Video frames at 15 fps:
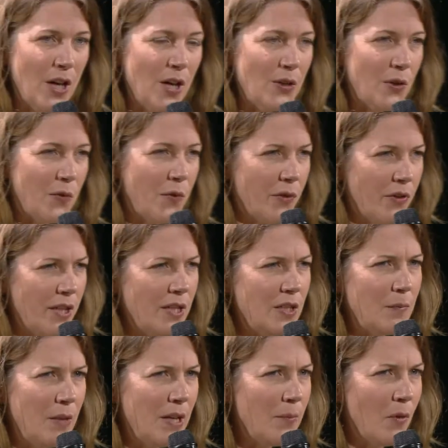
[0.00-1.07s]
So for these
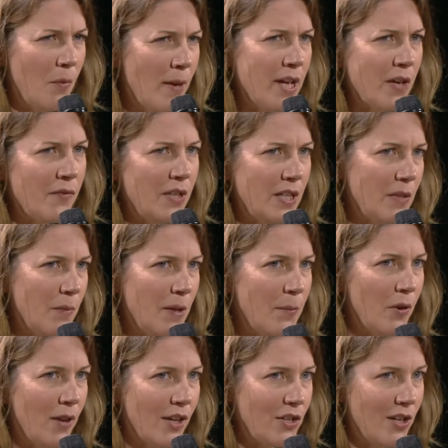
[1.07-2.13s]
people, many of these
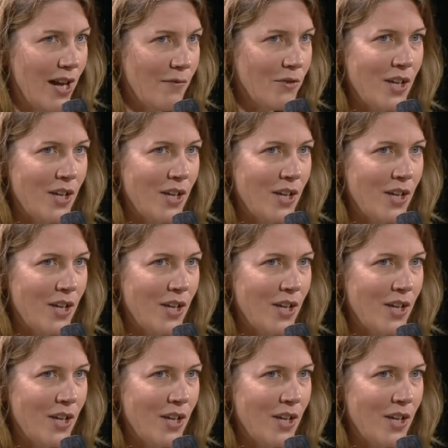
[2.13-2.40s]
people actually have